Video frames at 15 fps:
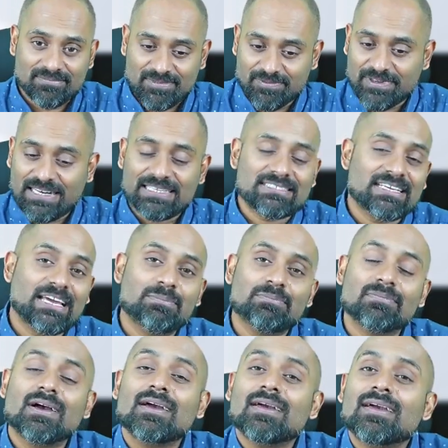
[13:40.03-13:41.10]
The very
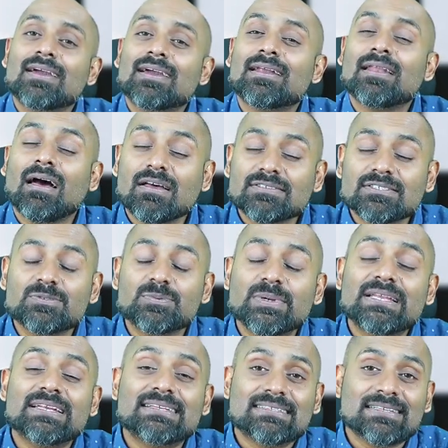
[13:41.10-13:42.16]
same class has
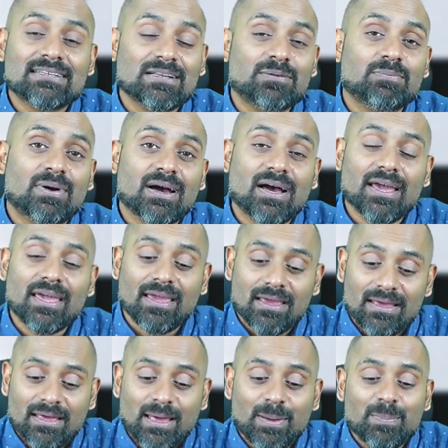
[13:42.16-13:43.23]
been attended
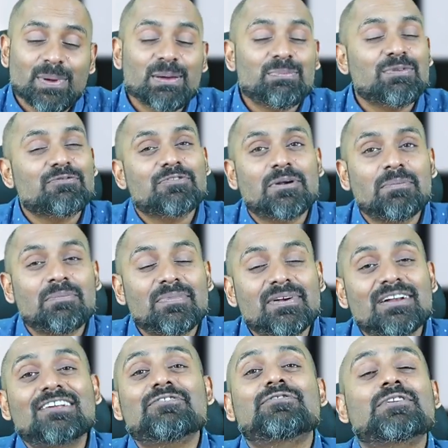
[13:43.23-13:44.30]
by people from
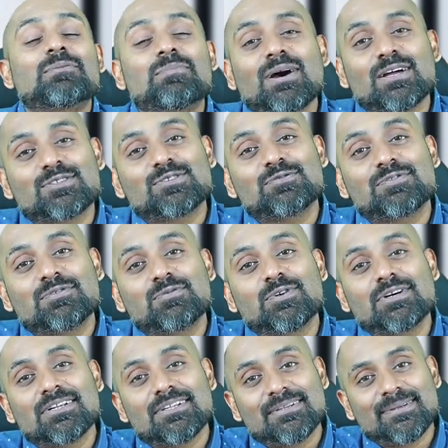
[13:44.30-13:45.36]
different parts of the
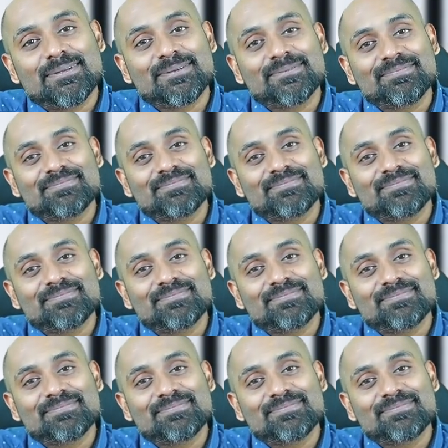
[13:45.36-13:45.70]
world.